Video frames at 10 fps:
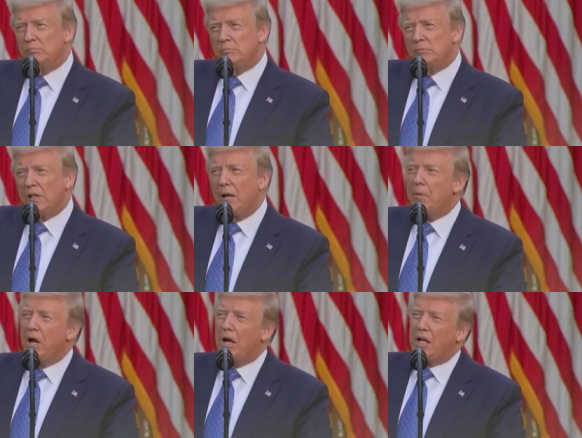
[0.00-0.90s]

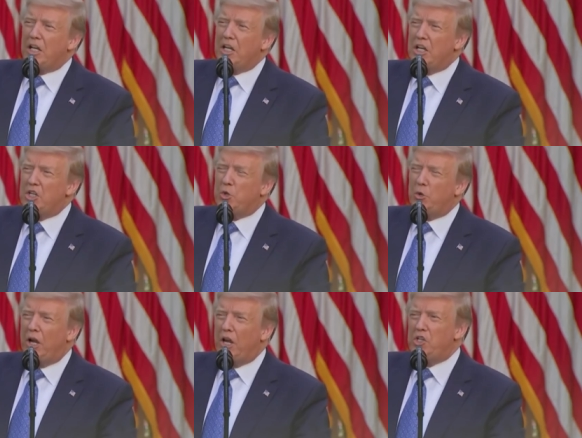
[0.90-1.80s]
America needs
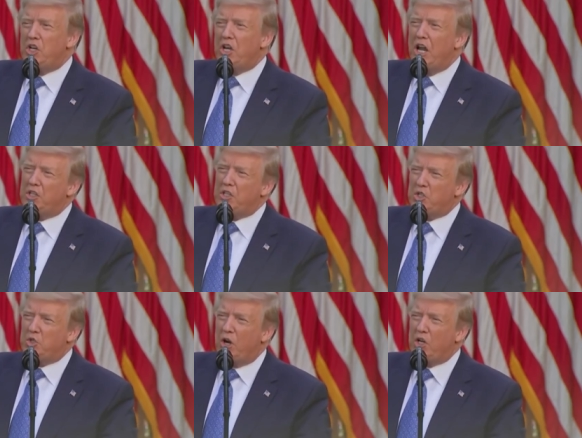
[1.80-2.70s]
creation, not
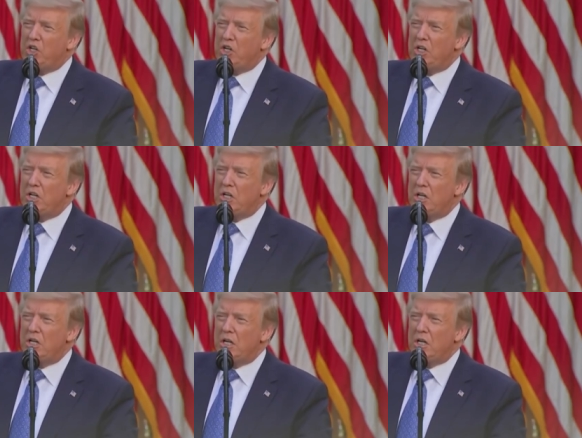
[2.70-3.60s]
destruction,
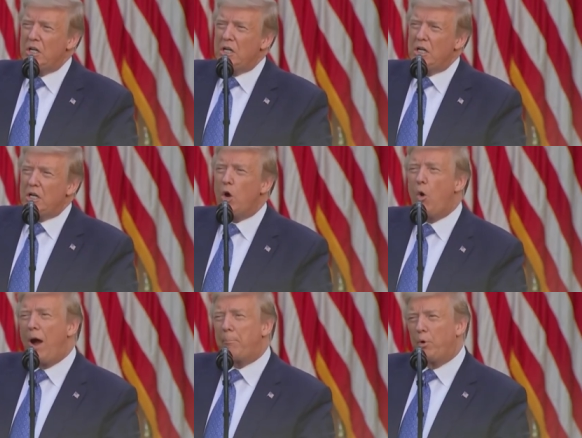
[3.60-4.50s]

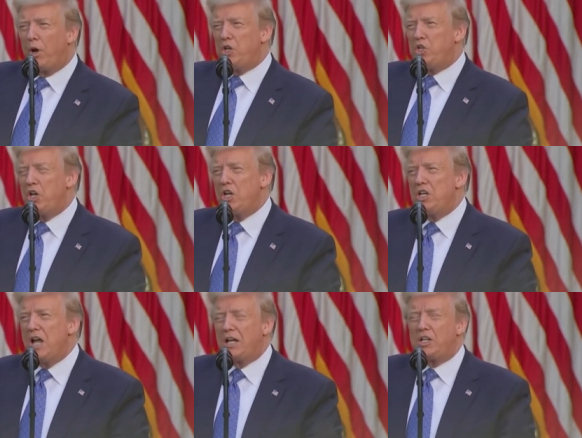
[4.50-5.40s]
cooperation,
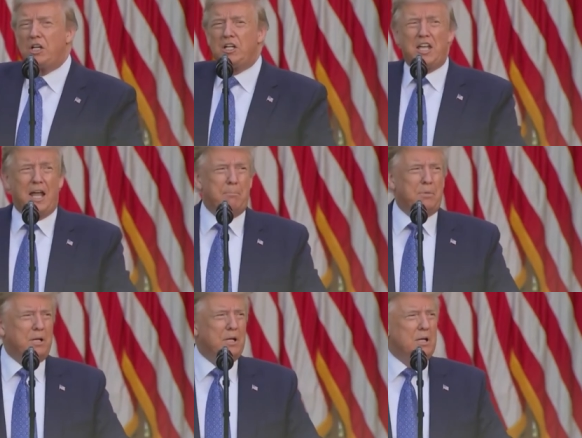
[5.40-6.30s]
not
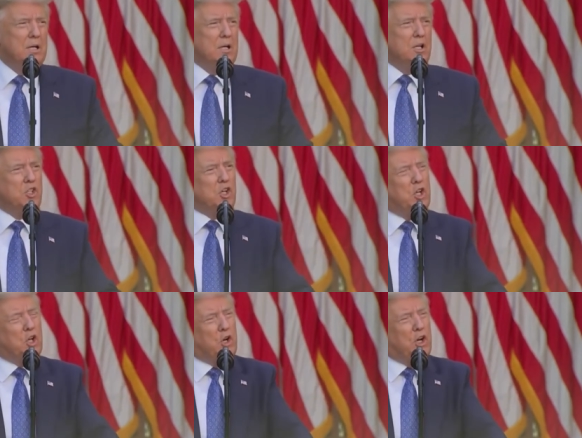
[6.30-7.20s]
contempt,
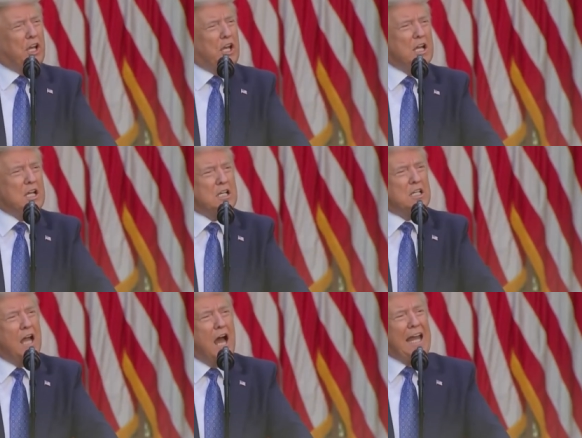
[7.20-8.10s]
security,
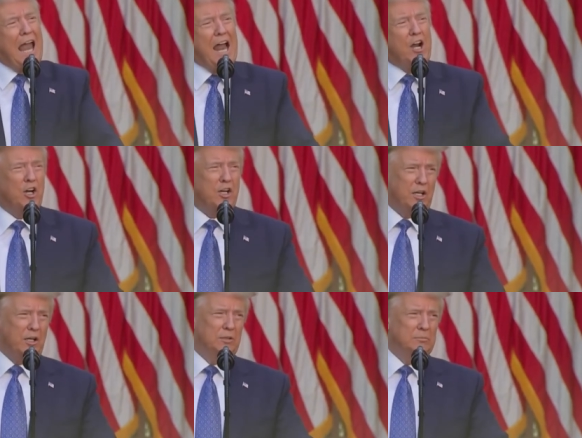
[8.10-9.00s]
not
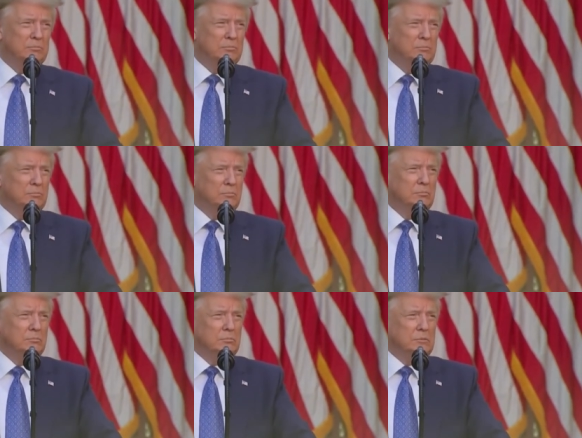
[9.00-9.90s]
anarchy,
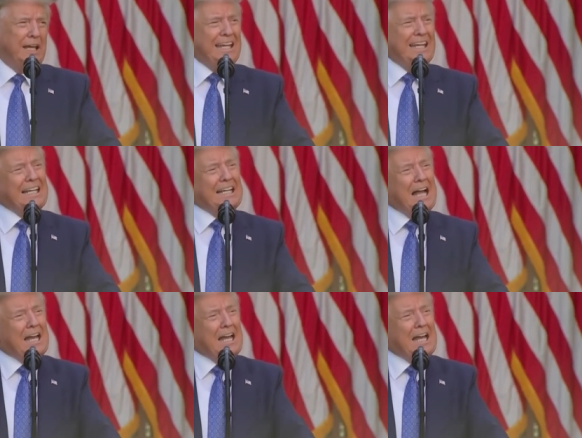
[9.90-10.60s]
healing, not